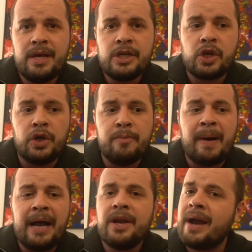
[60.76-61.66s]
So you
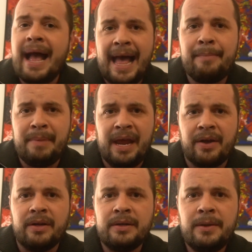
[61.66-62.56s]
buy your het
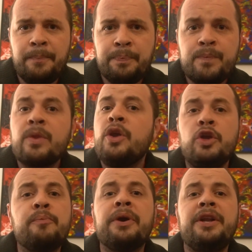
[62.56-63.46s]
male,
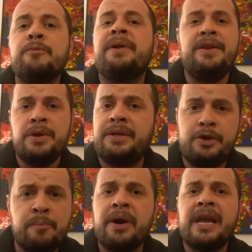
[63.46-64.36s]
you
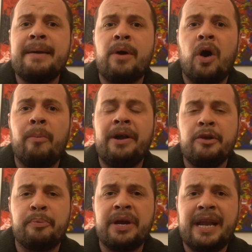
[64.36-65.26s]
bring him home and
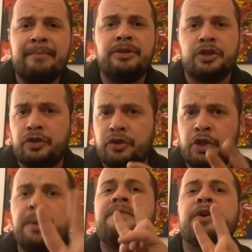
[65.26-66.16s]
you breed him to
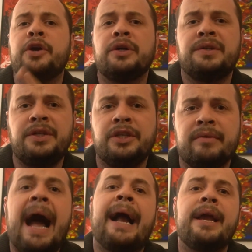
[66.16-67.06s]
2 of the girls in your
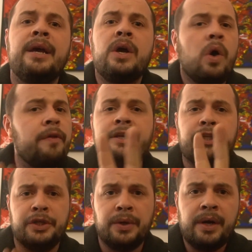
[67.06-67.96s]
rack. Only
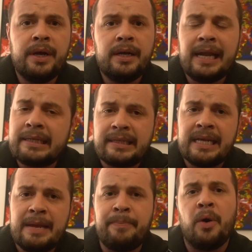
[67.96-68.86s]
2. Let's say
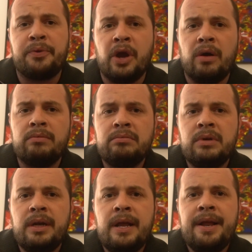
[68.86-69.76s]
they both go.
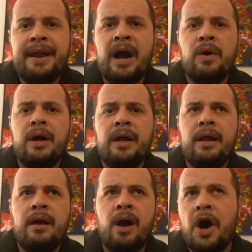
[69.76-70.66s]
Now,
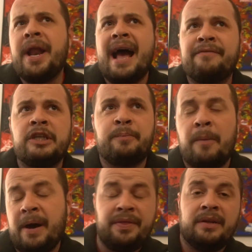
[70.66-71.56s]
on average, ball
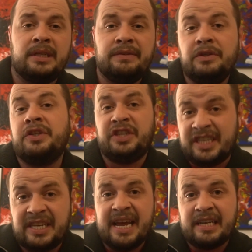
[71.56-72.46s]
pythons give you
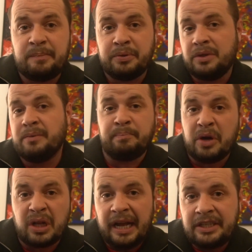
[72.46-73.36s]
6 eggs per
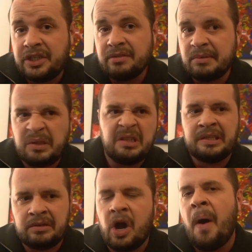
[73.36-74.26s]
clutch. Let's
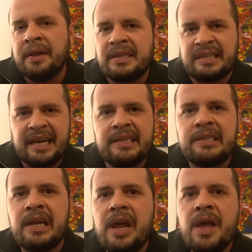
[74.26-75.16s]
just call it 6.